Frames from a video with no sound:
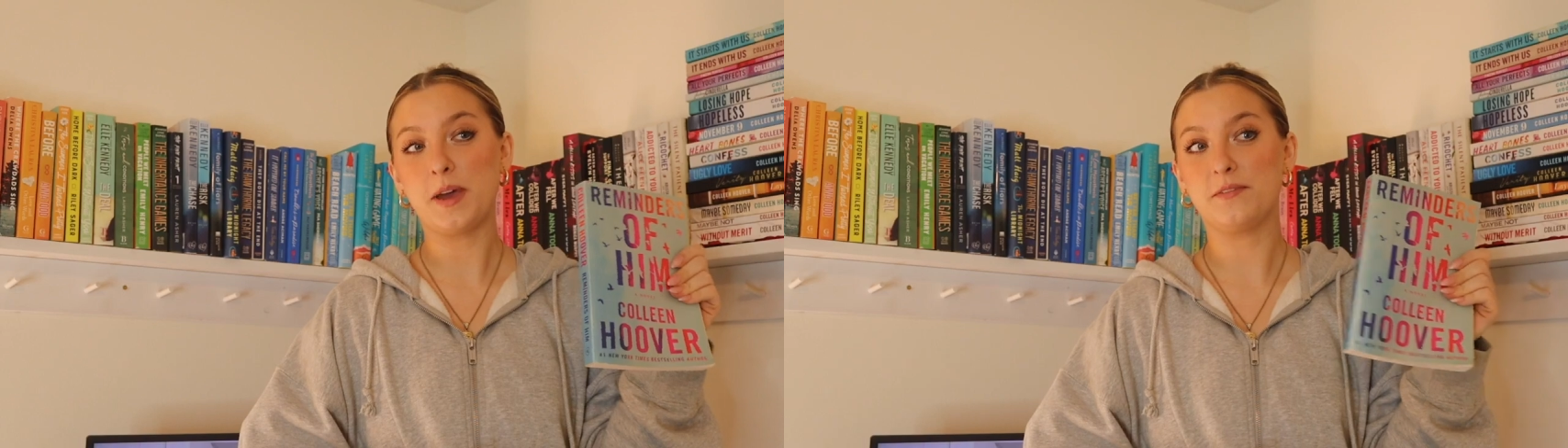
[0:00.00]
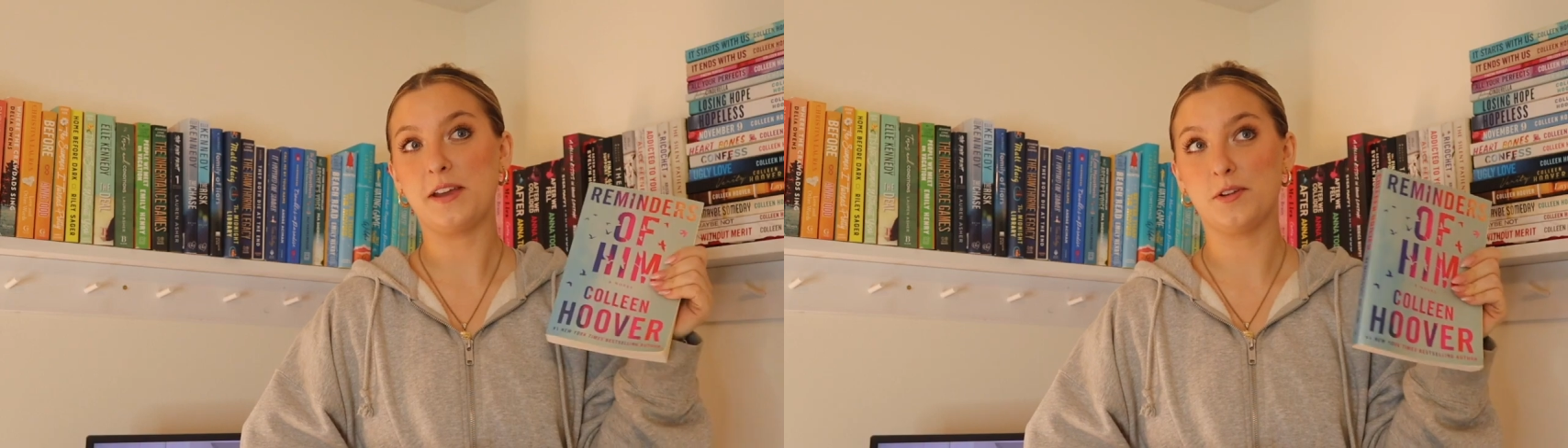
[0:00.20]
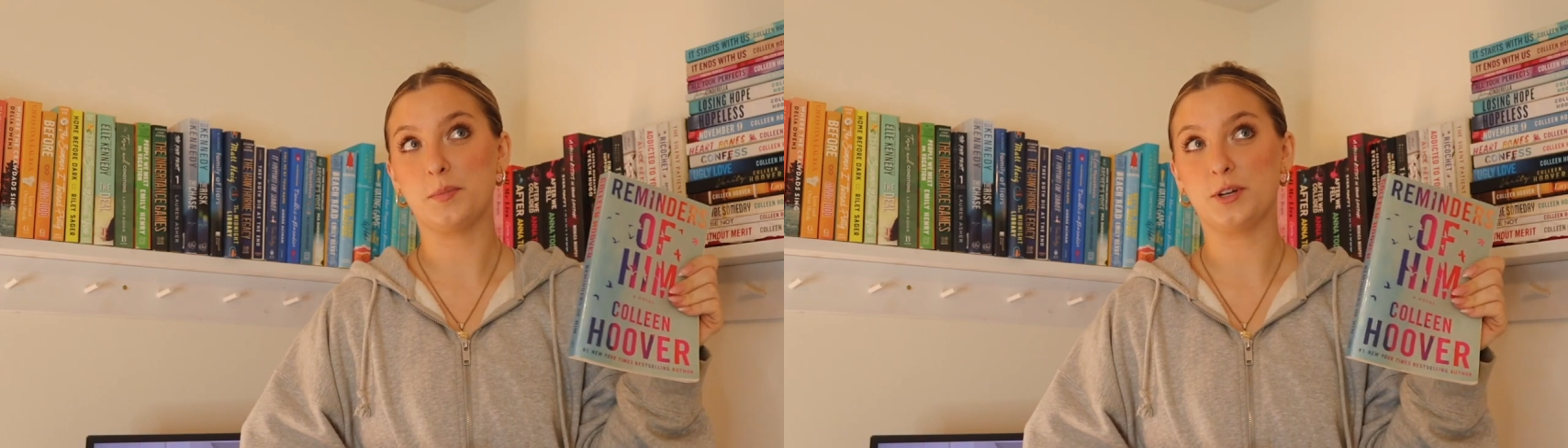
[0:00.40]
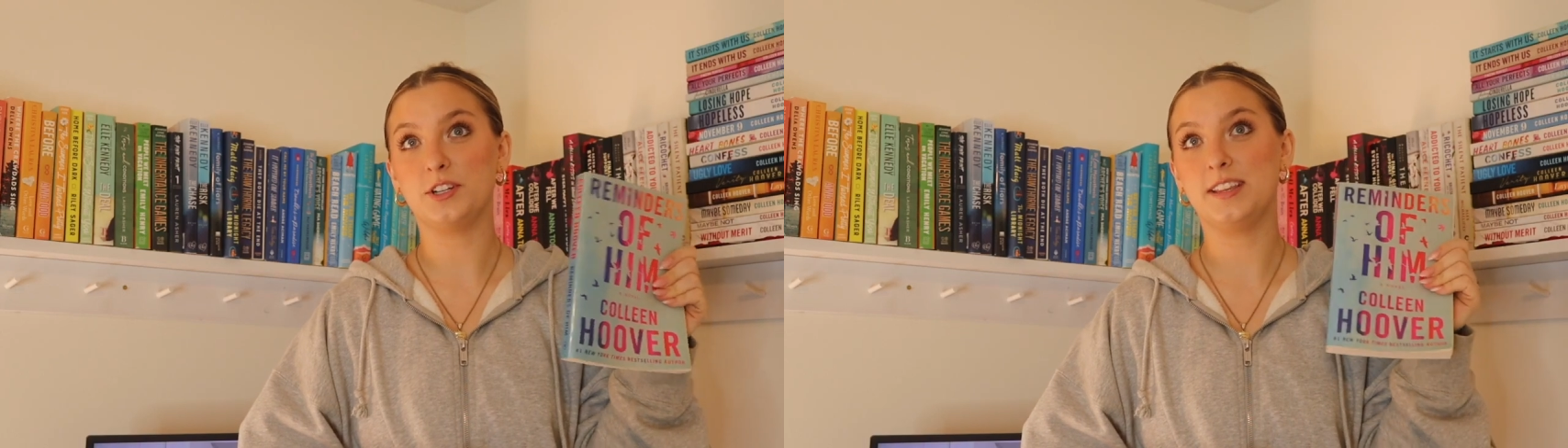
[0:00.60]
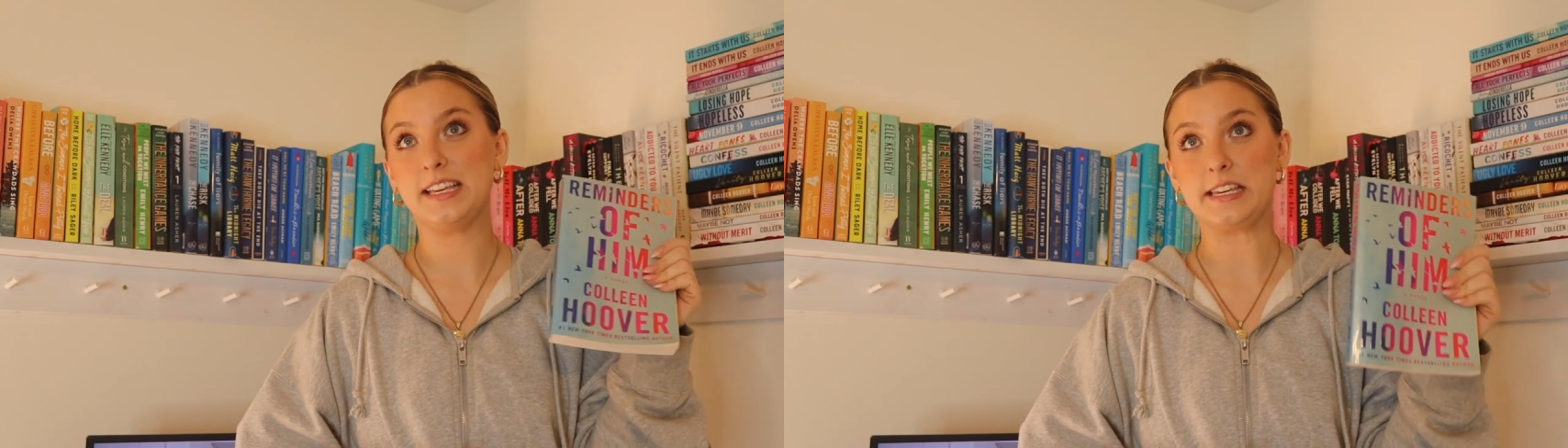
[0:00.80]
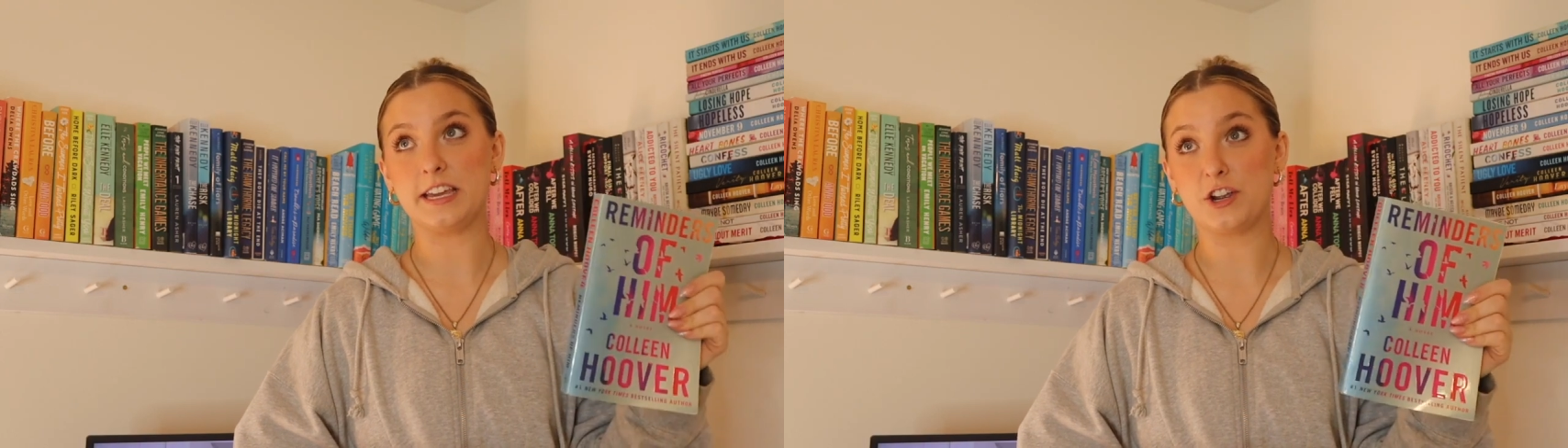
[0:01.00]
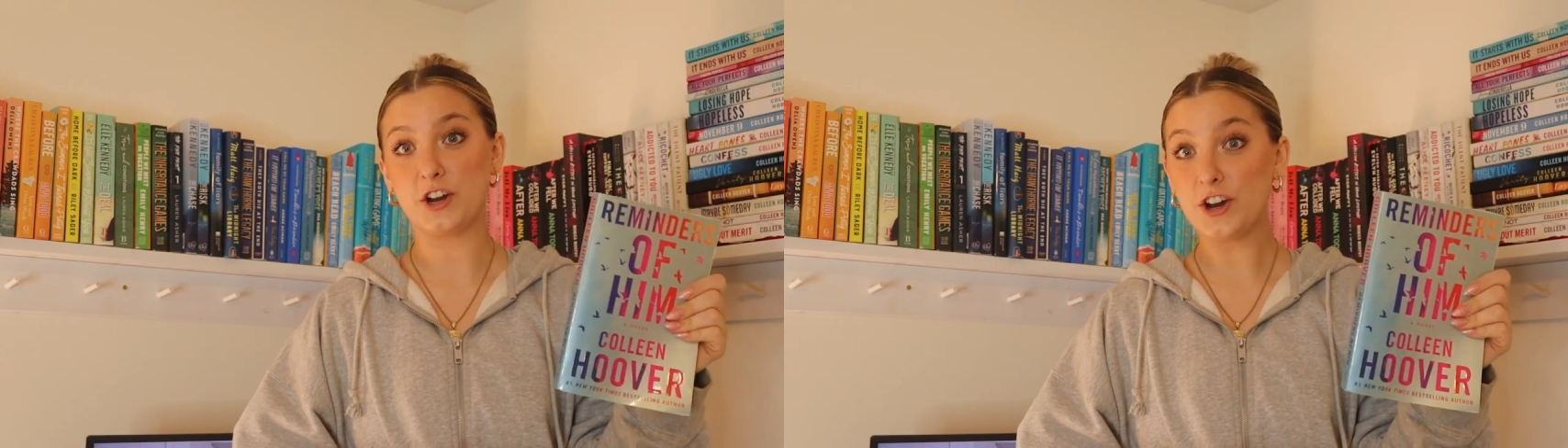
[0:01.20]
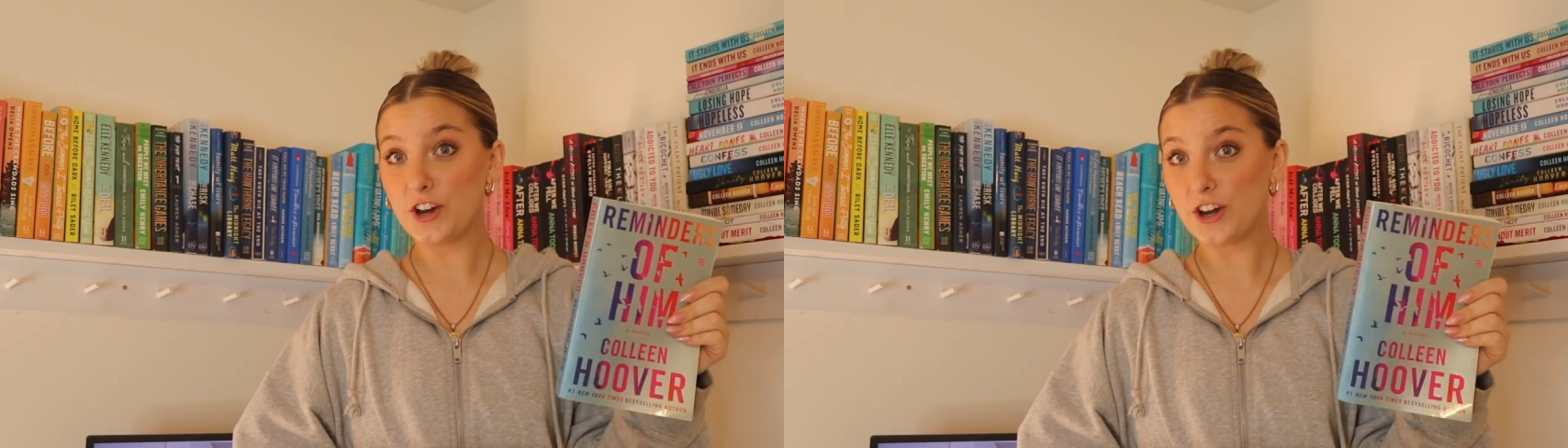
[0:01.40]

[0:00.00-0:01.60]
my favorite book of the year,